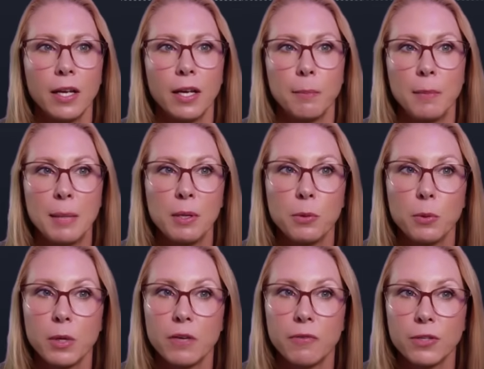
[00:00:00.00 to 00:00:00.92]
Maybe we
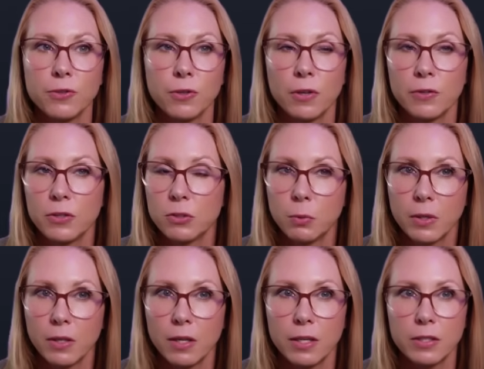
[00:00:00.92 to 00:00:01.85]
would have entered on this one
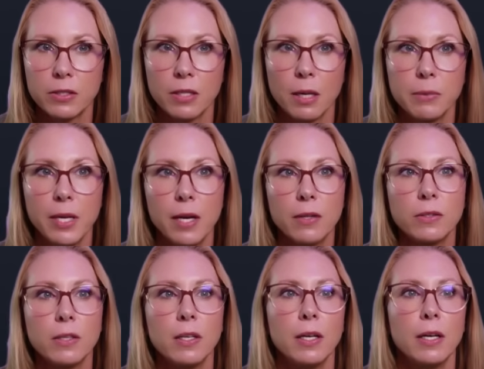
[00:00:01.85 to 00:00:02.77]
and gotten stopped out.
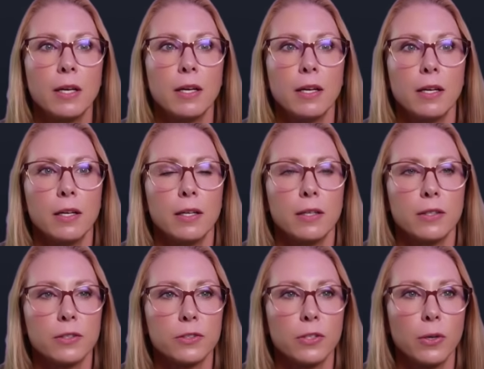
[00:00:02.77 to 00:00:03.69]

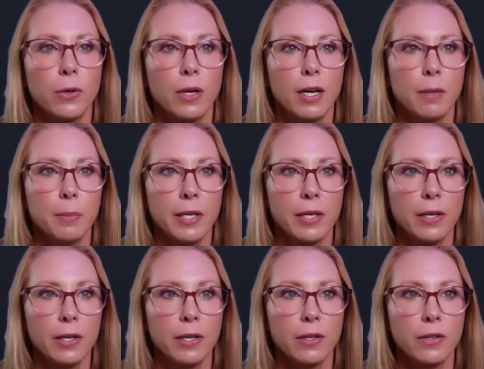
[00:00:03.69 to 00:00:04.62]
So up
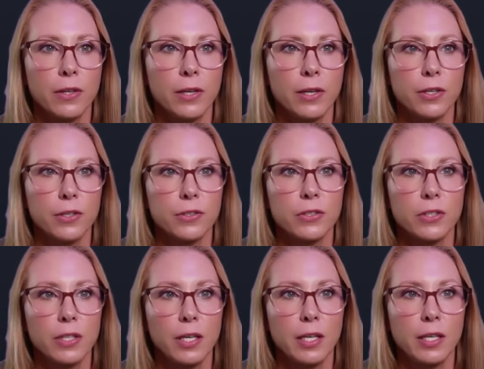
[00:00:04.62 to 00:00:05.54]
here, there's
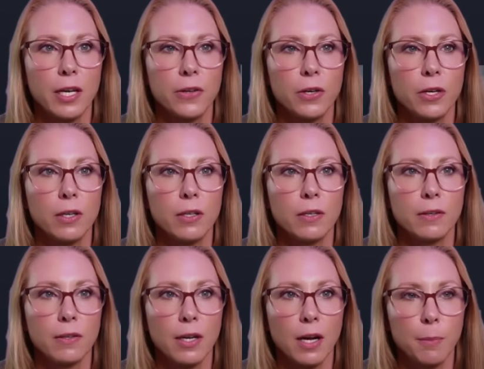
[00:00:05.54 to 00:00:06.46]
another
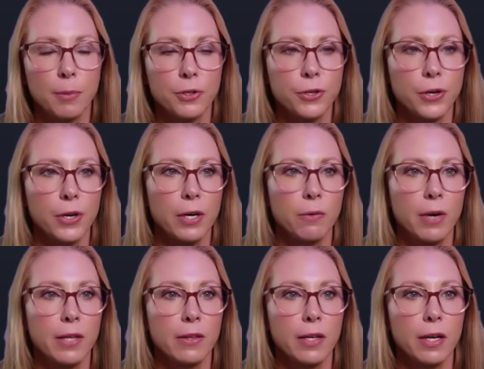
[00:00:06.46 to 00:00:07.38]
opportunity
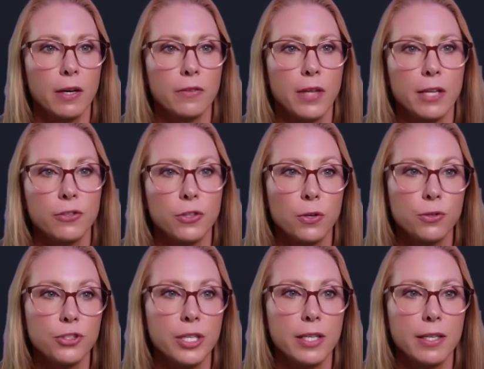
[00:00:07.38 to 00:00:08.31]
right there. That
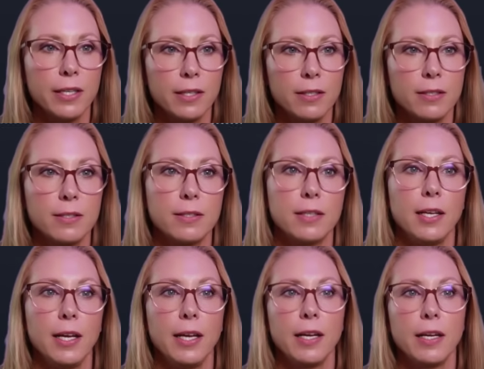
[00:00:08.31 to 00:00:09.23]
doji is
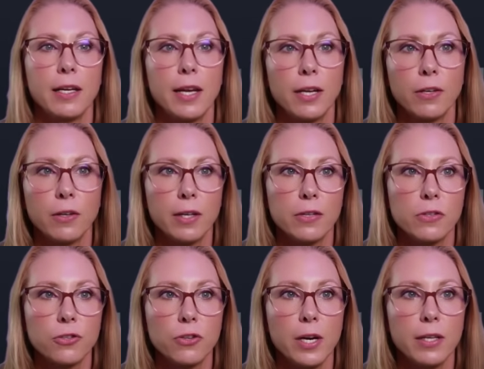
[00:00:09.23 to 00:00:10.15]
a candle
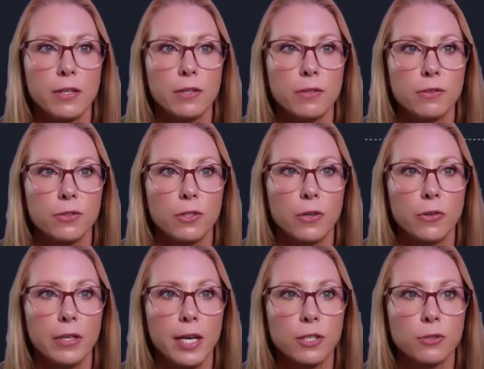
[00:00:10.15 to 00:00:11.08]
against the trend. So
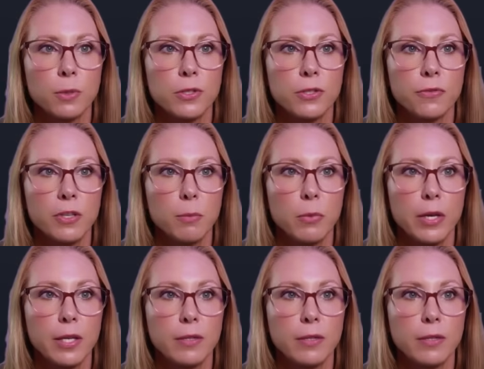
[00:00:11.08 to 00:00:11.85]
the next one's a FIBWIT.